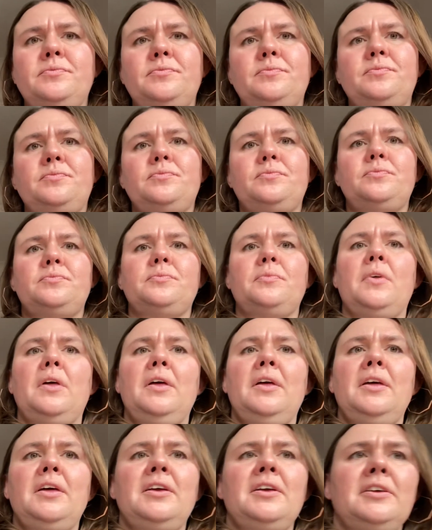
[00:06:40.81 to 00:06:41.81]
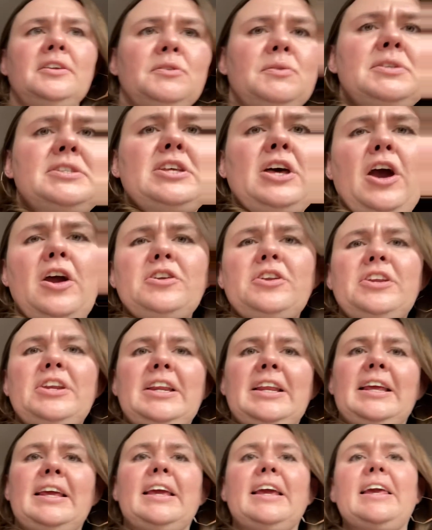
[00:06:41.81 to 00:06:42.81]
We're starting on an
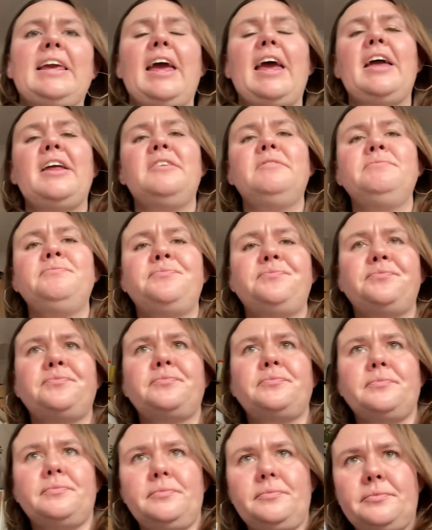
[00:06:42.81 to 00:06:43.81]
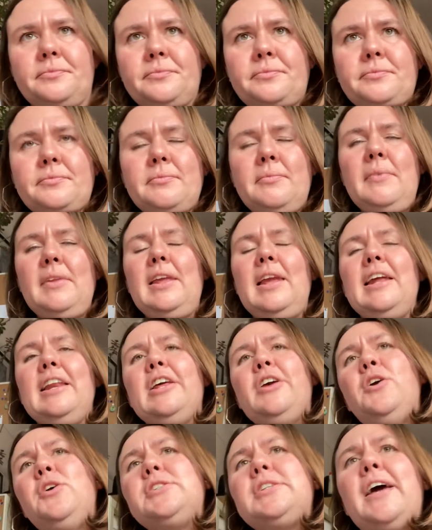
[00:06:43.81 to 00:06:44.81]
E again, and it
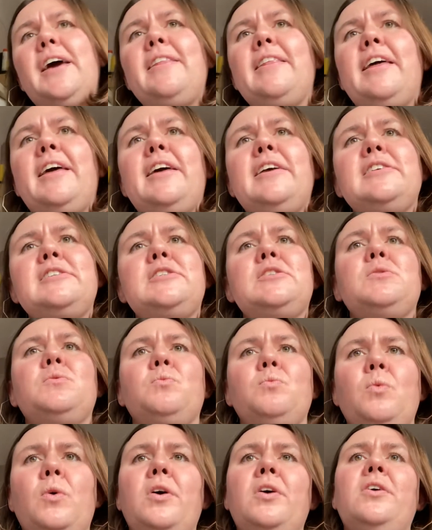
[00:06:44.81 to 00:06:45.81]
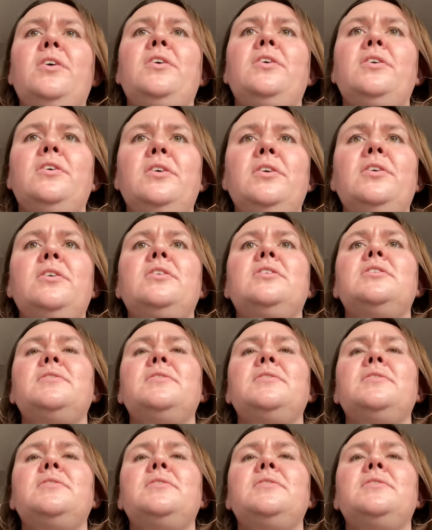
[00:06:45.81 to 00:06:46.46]
goes like this. 1.